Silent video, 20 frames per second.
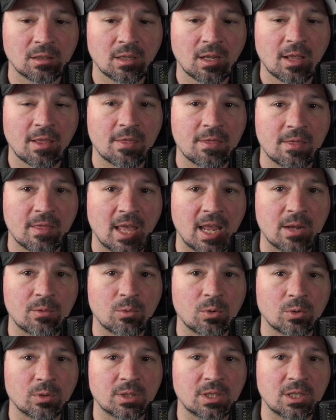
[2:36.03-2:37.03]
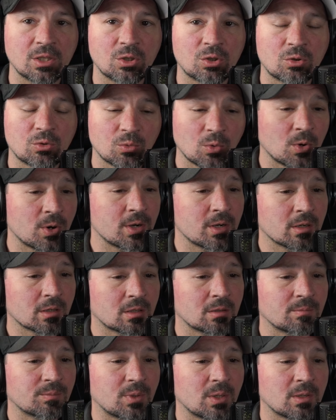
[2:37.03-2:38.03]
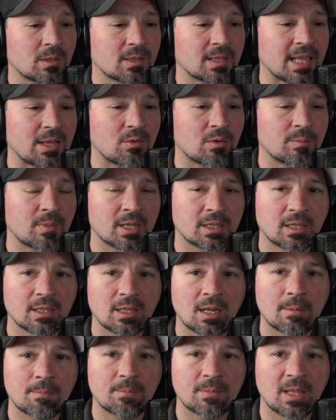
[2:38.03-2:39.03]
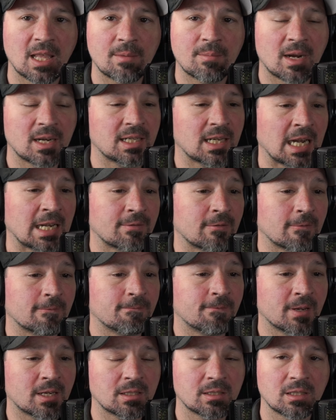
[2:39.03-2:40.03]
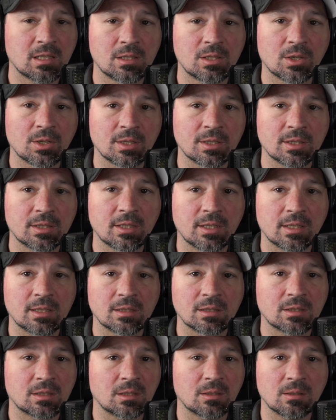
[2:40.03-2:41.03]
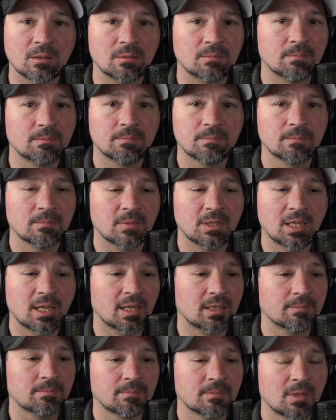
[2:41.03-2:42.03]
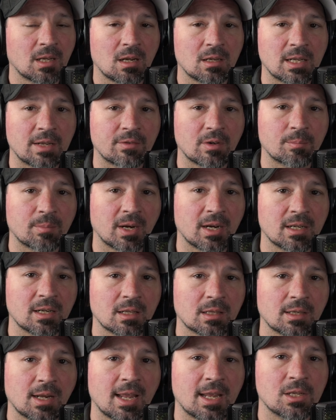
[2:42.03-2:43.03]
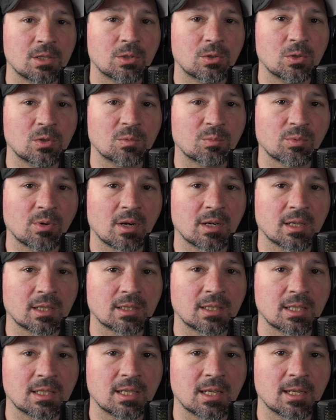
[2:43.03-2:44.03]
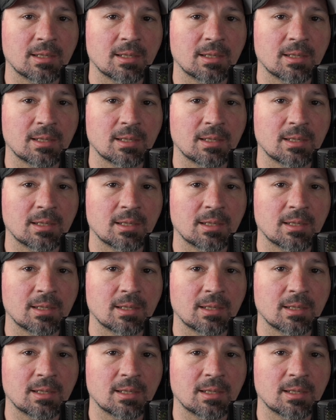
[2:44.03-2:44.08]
They will destroy your computer. They will mess it up. They might not even fix the darn thing. So yeah, I'll never buy another ASUS product again.